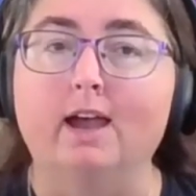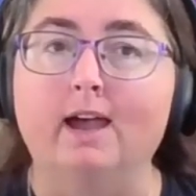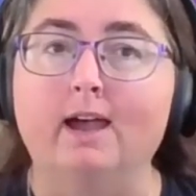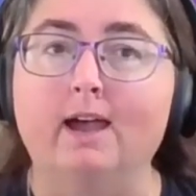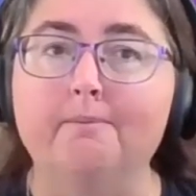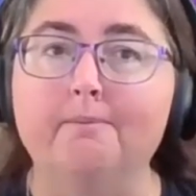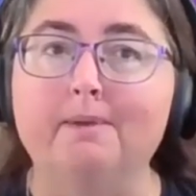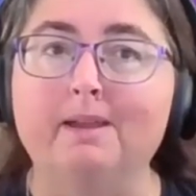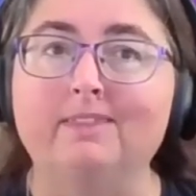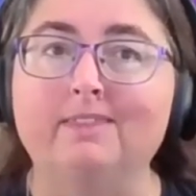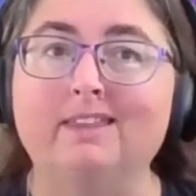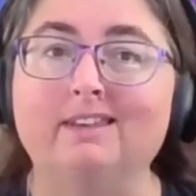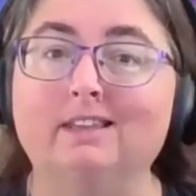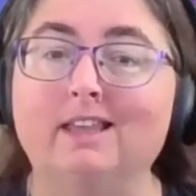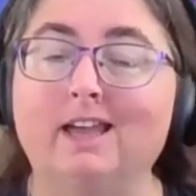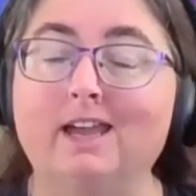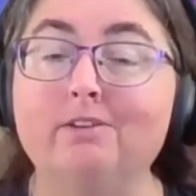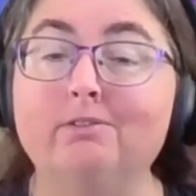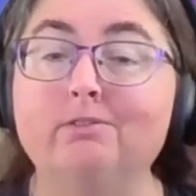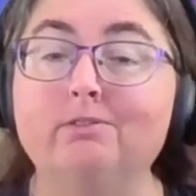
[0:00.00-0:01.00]
And
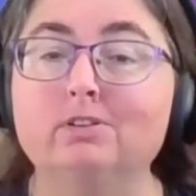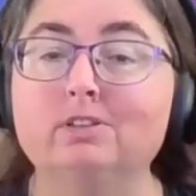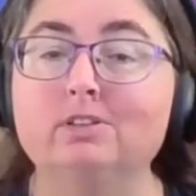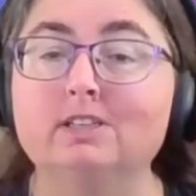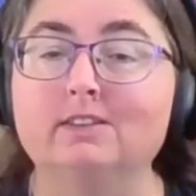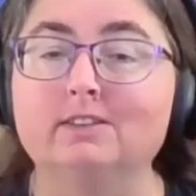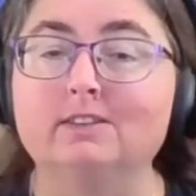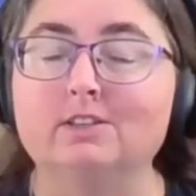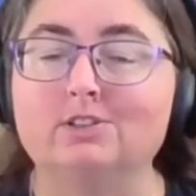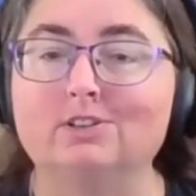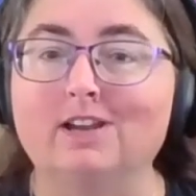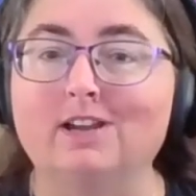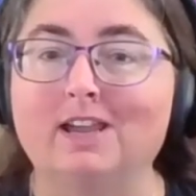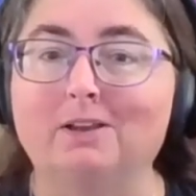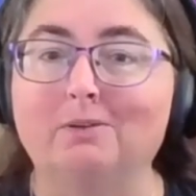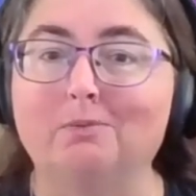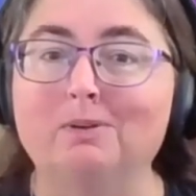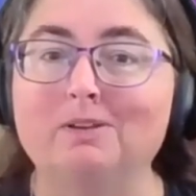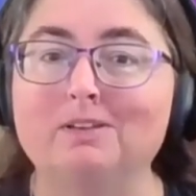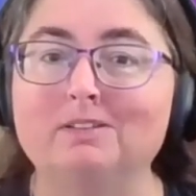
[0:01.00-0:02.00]
then later on down the
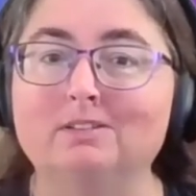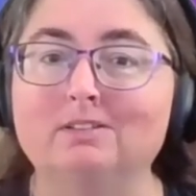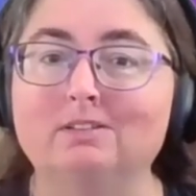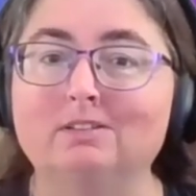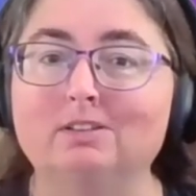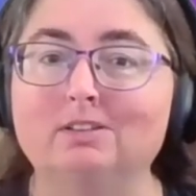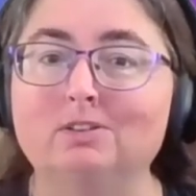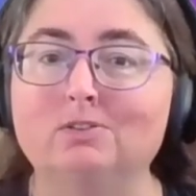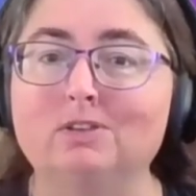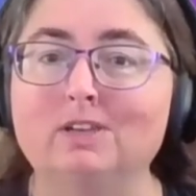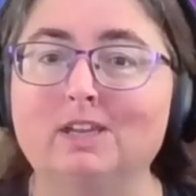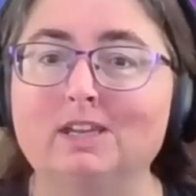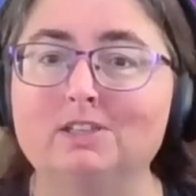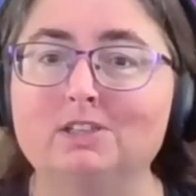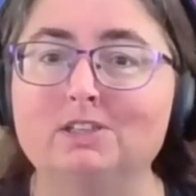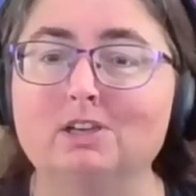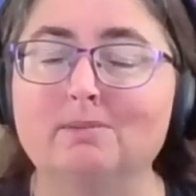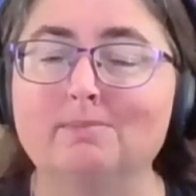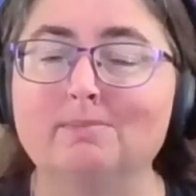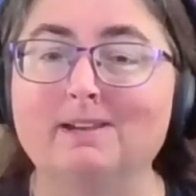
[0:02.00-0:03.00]
track, when you
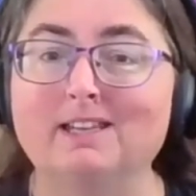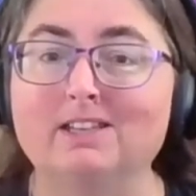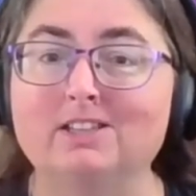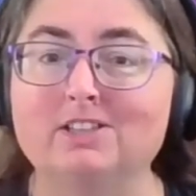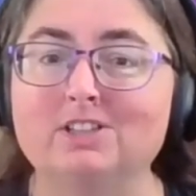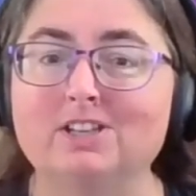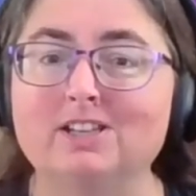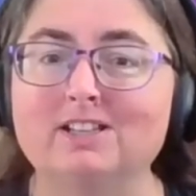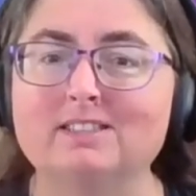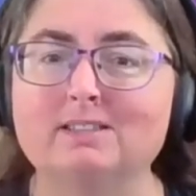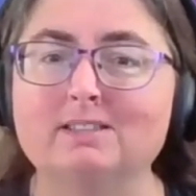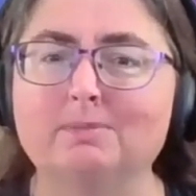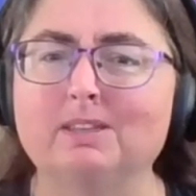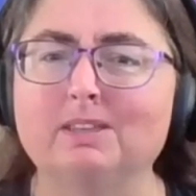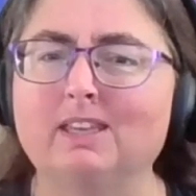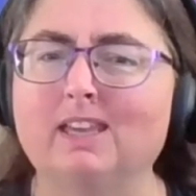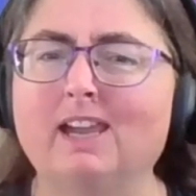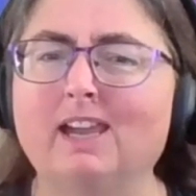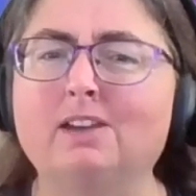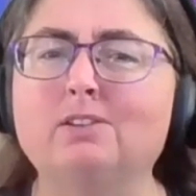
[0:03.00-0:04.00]
need to go back and check
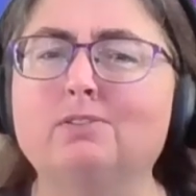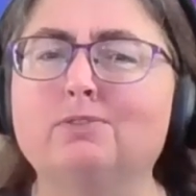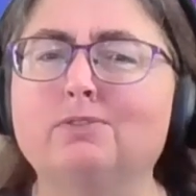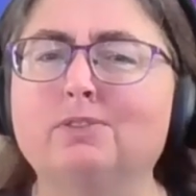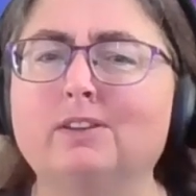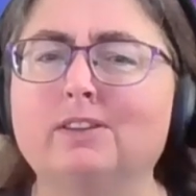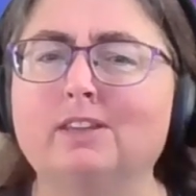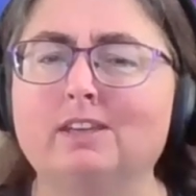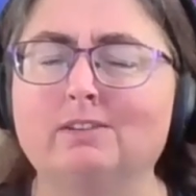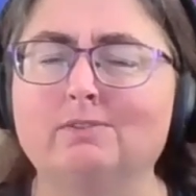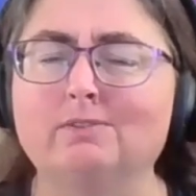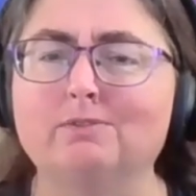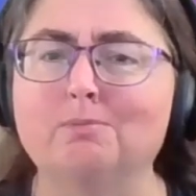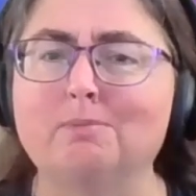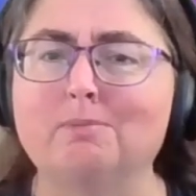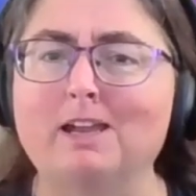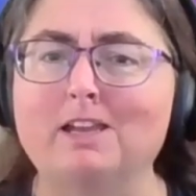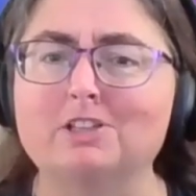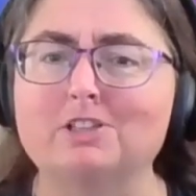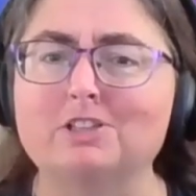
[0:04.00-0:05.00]
something, how do you find that
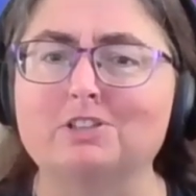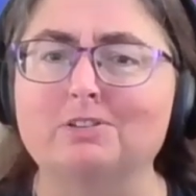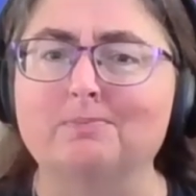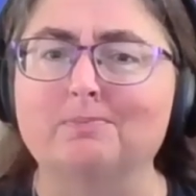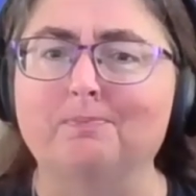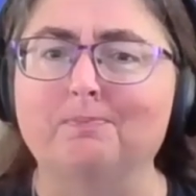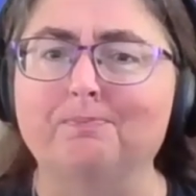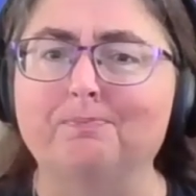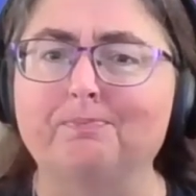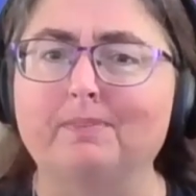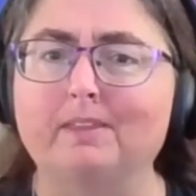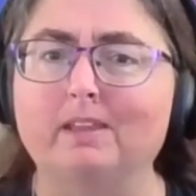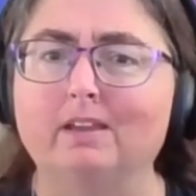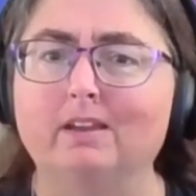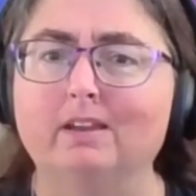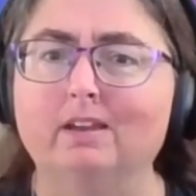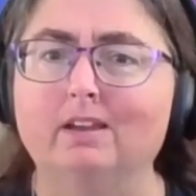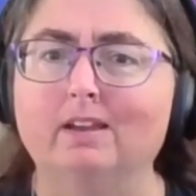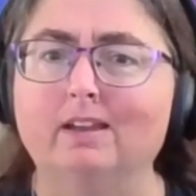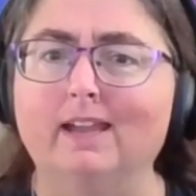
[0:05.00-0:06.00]
information?
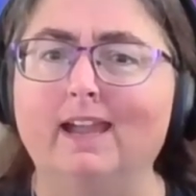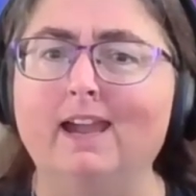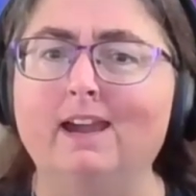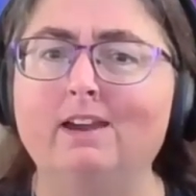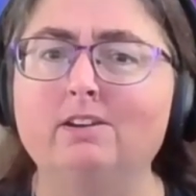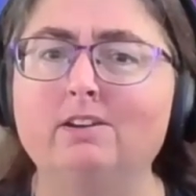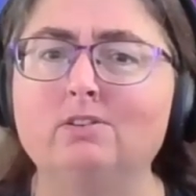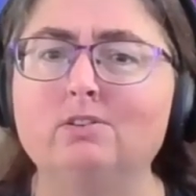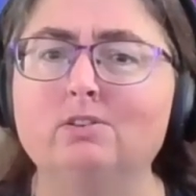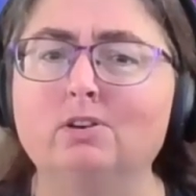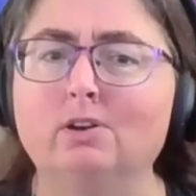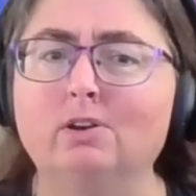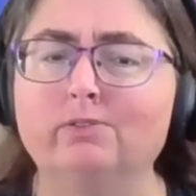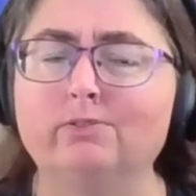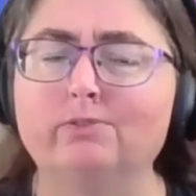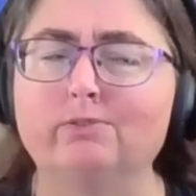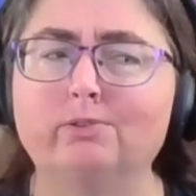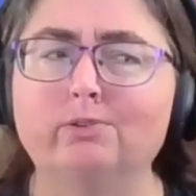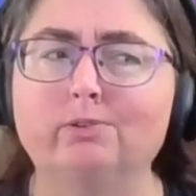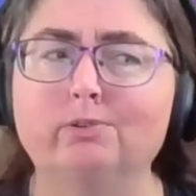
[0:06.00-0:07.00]
How do you go
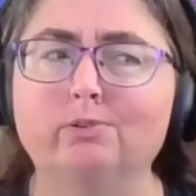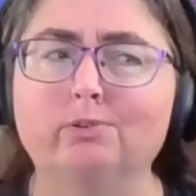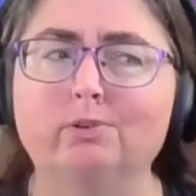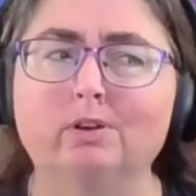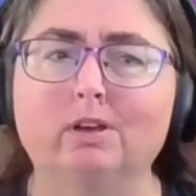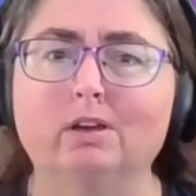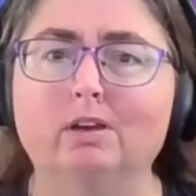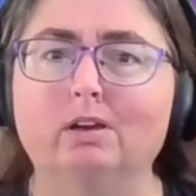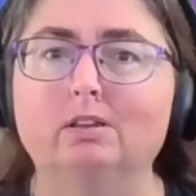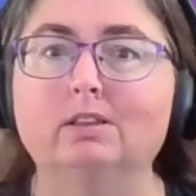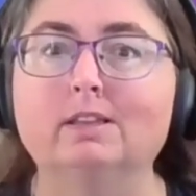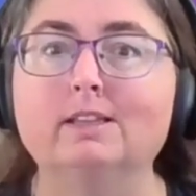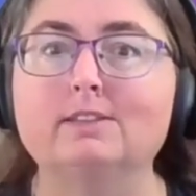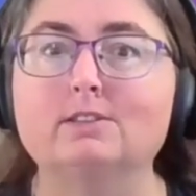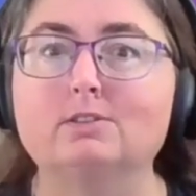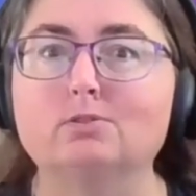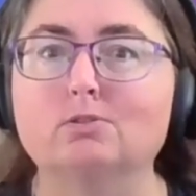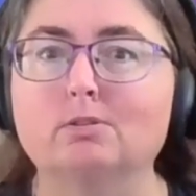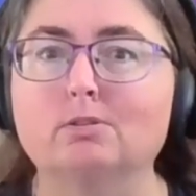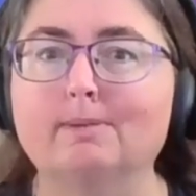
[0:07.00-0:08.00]
through,
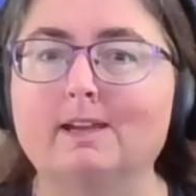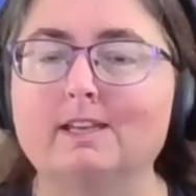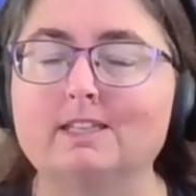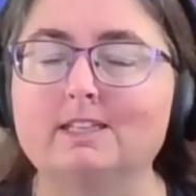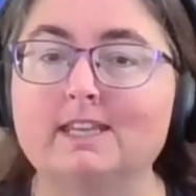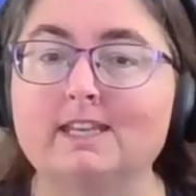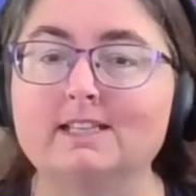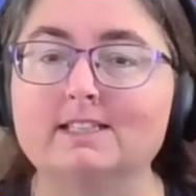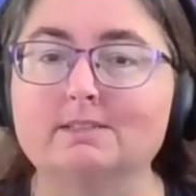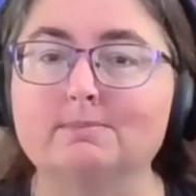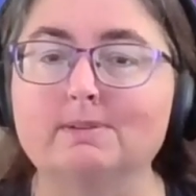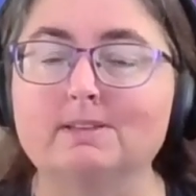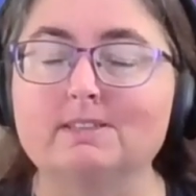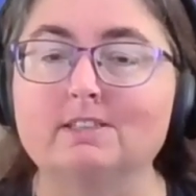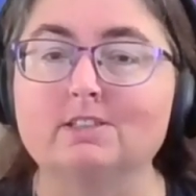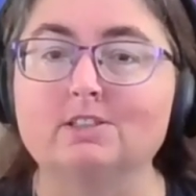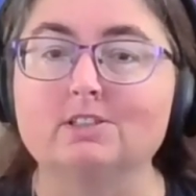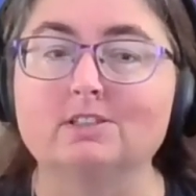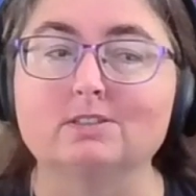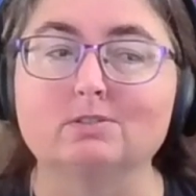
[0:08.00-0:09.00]
let's talk about text
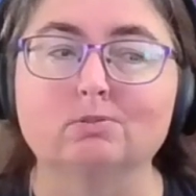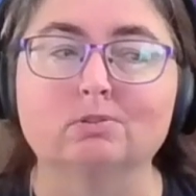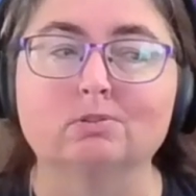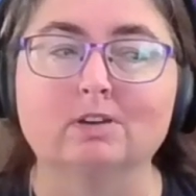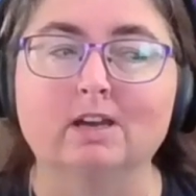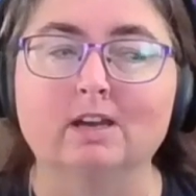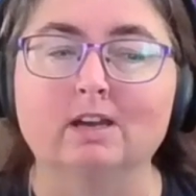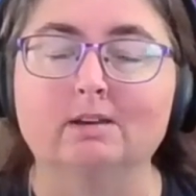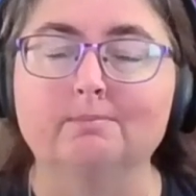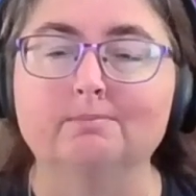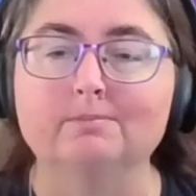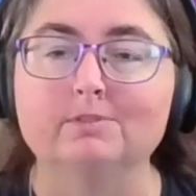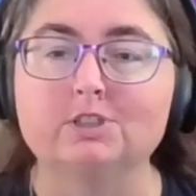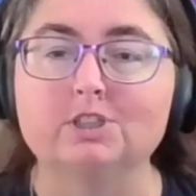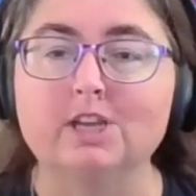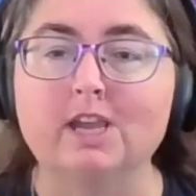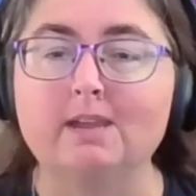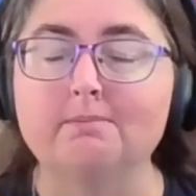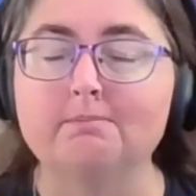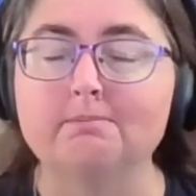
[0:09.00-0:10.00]
messages or
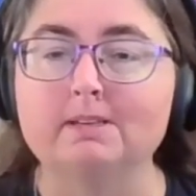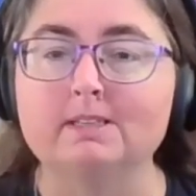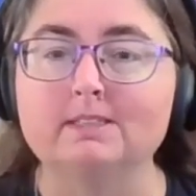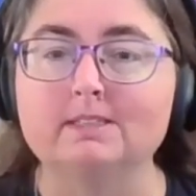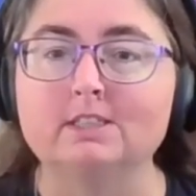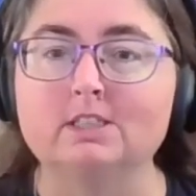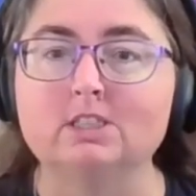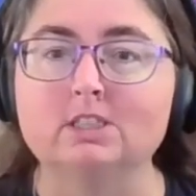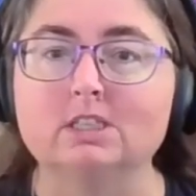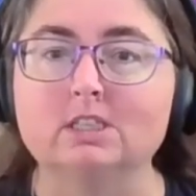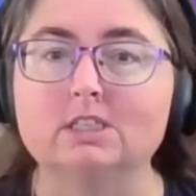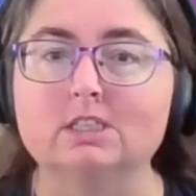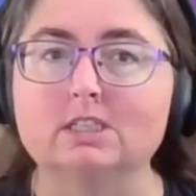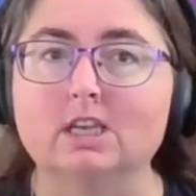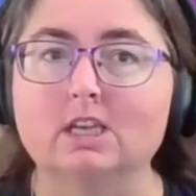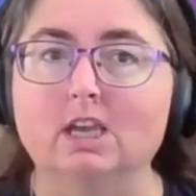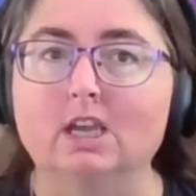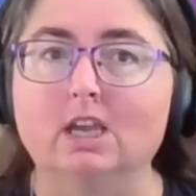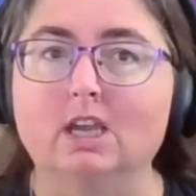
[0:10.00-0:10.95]
chat messages.